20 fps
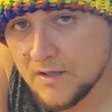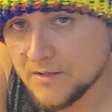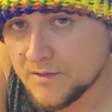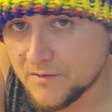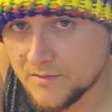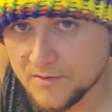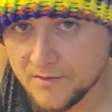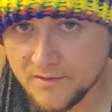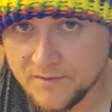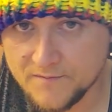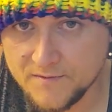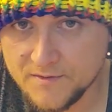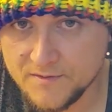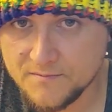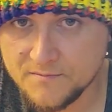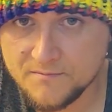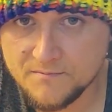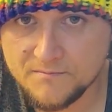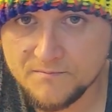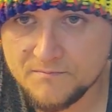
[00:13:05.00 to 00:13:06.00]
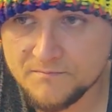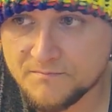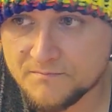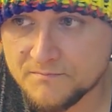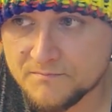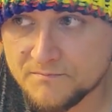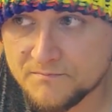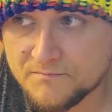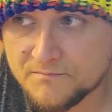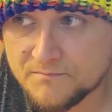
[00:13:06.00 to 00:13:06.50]
you could have just
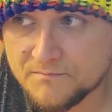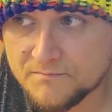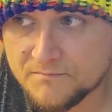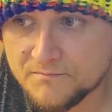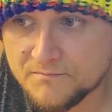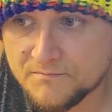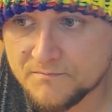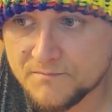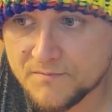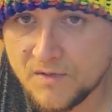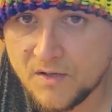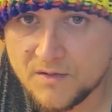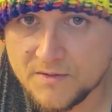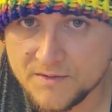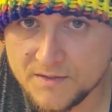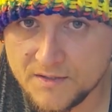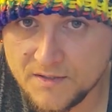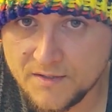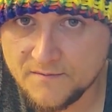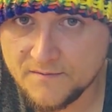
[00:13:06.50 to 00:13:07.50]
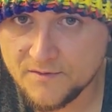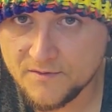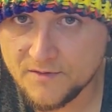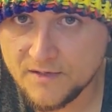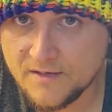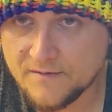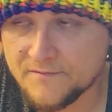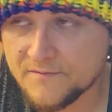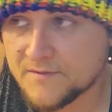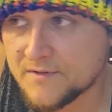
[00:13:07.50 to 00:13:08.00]
lost the love of your
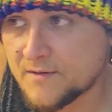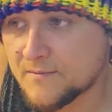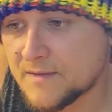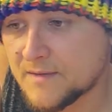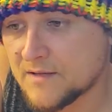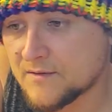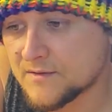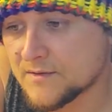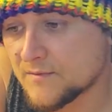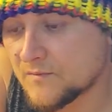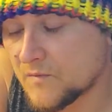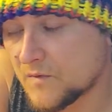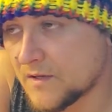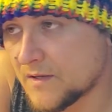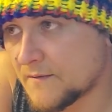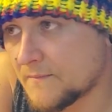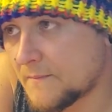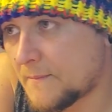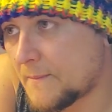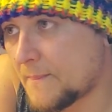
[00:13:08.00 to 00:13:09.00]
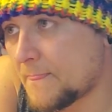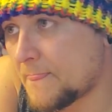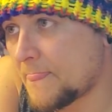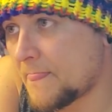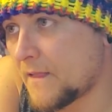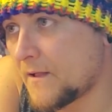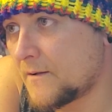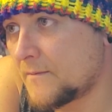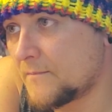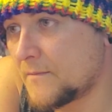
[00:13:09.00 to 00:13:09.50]
life somehow, some way.
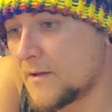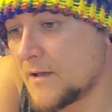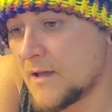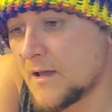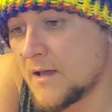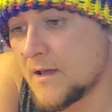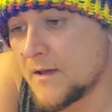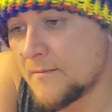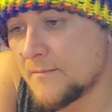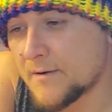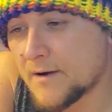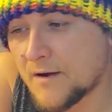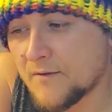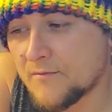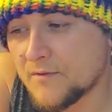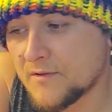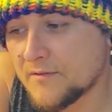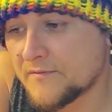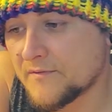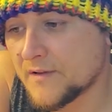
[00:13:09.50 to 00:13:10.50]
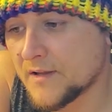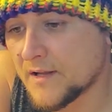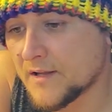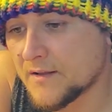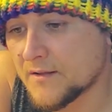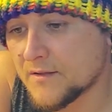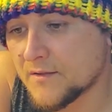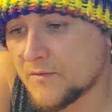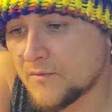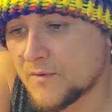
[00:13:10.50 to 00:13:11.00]
But I really feel like
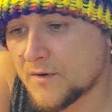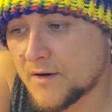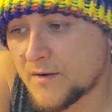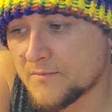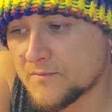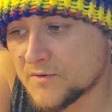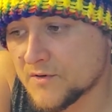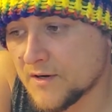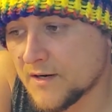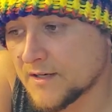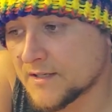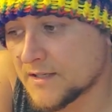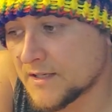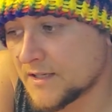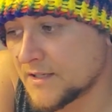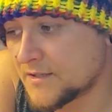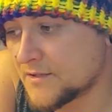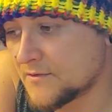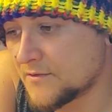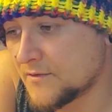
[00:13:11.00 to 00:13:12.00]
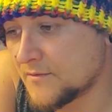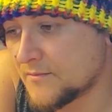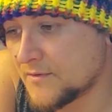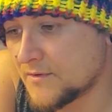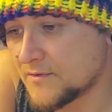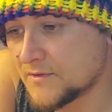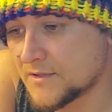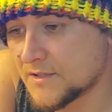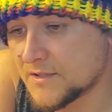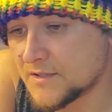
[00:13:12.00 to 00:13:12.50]
the one I'm trying to get to the
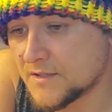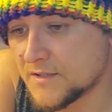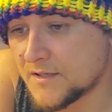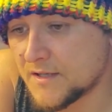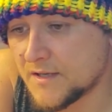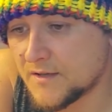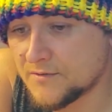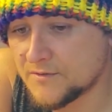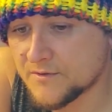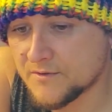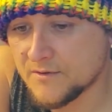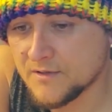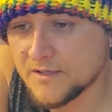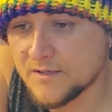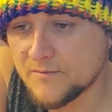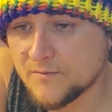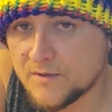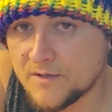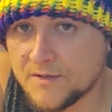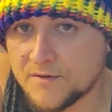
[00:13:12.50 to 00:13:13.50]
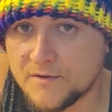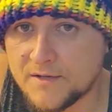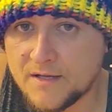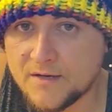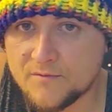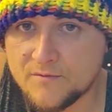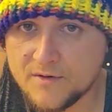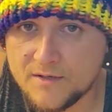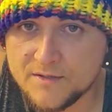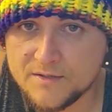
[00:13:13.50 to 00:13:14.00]
most is an elderly one that
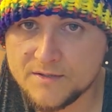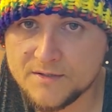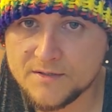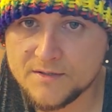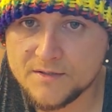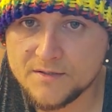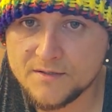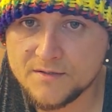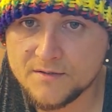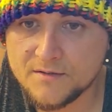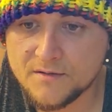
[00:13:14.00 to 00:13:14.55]
runs,